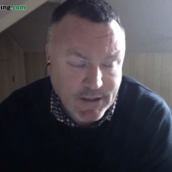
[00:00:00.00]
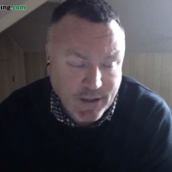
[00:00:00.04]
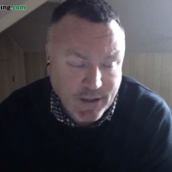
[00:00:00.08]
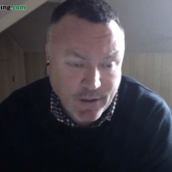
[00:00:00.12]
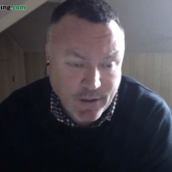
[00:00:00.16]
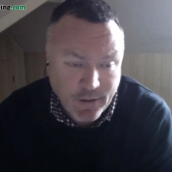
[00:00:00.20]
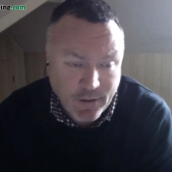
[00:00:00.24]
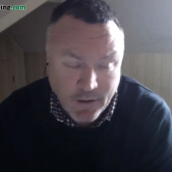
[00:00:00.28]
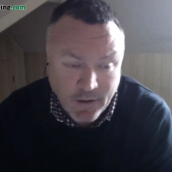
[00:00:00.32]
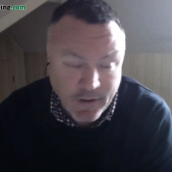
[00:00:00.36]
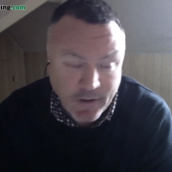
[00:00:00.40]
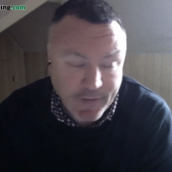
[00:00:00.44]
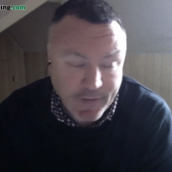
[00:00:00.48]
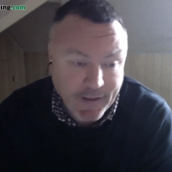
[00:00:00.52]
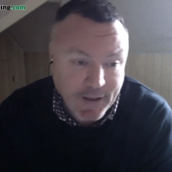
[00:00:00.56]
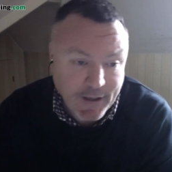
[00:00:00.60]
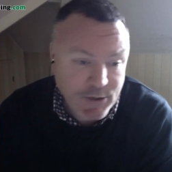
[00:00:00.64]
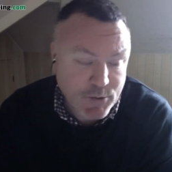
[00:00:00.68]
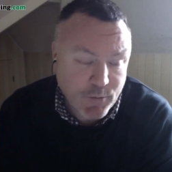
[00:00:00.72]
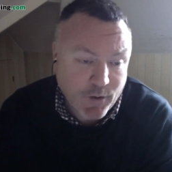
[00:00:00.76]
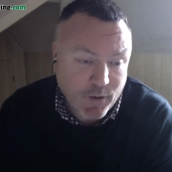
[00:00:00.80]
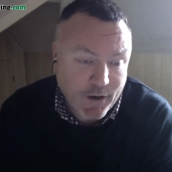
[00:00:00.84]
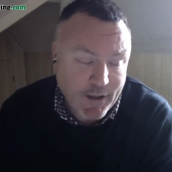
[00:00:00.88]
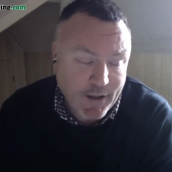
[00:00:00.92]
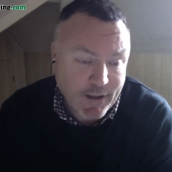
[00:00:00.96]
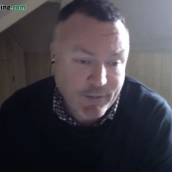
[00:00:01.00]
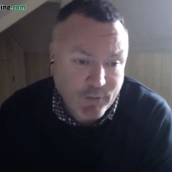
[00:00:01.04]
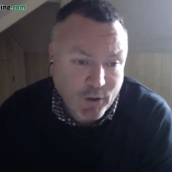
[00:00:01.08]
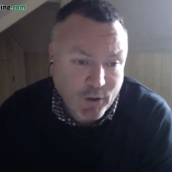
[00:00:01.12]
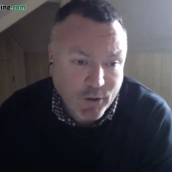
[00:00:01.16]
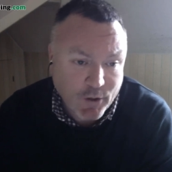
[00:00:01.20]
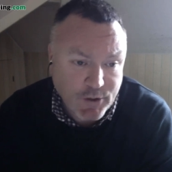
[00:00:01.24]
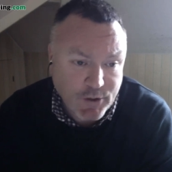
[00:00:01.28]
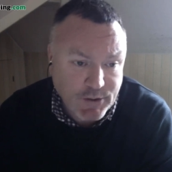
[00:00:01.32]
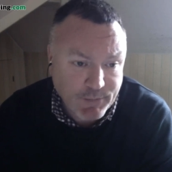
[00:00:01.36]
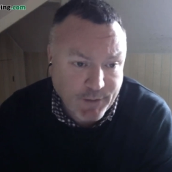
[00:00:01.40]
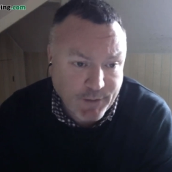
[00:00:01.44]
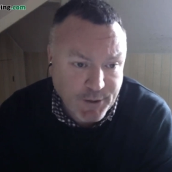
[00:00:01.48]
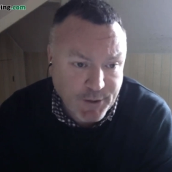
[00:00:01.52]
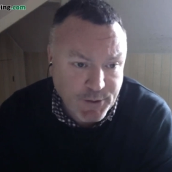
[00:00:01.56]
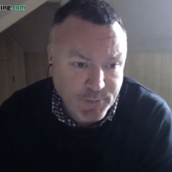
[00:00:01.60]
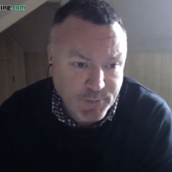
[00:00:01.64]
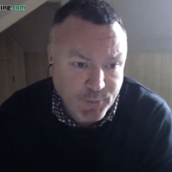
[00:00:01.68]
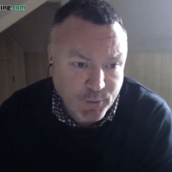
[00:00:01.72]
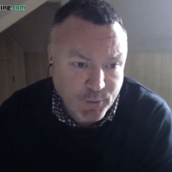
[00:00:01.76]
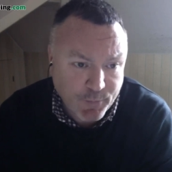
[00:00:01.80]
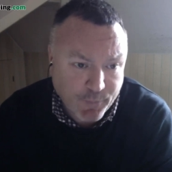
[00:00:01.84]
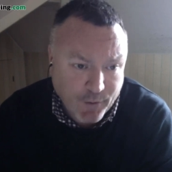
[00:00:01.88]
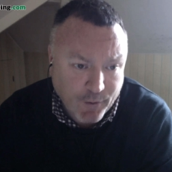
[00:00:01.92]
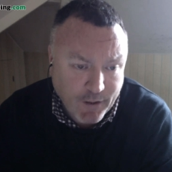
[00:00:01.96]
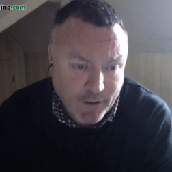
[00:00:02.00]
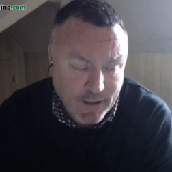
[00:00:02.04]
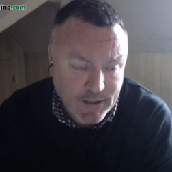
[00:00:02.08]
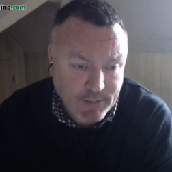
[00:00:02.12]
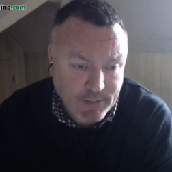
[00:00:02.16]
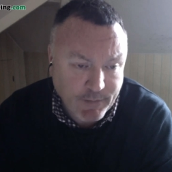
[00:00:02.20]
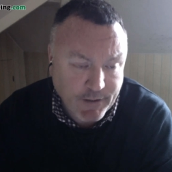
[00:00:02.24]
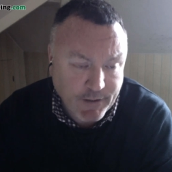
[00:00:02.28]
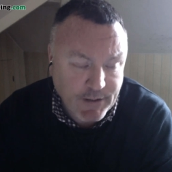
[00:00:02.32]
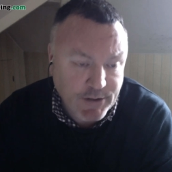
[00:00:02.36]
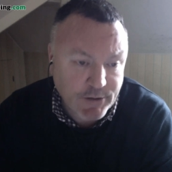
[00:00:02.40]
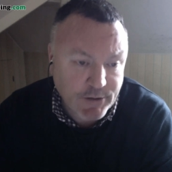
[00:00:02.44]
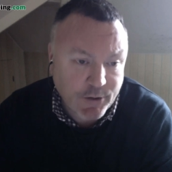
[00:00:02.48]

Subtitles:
So that's why they've got so much more prize money.